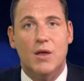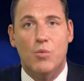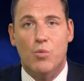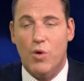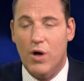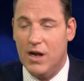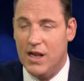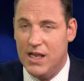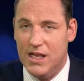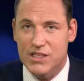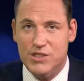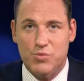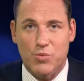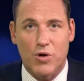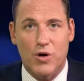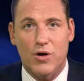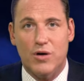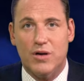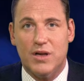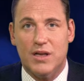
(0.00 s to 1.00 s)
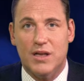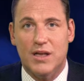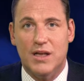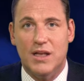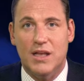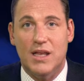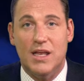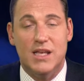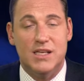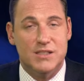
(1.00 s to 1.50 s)
What his work
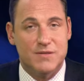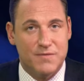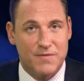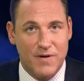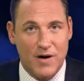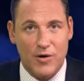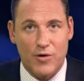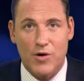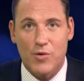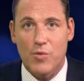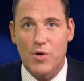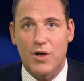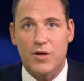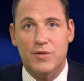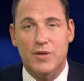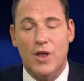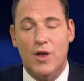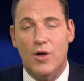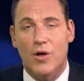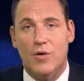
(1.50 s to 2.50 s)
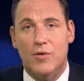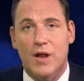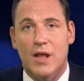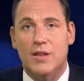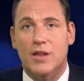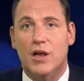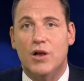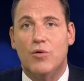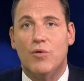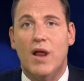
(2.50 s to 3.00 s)
is very well known
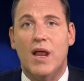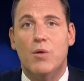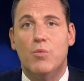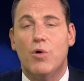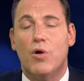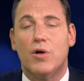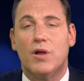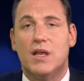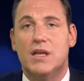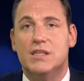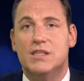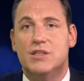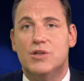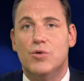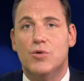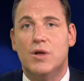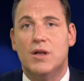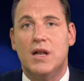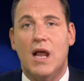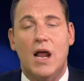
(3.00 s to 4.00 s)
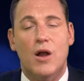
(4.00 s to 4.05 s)
and the great work he's doing,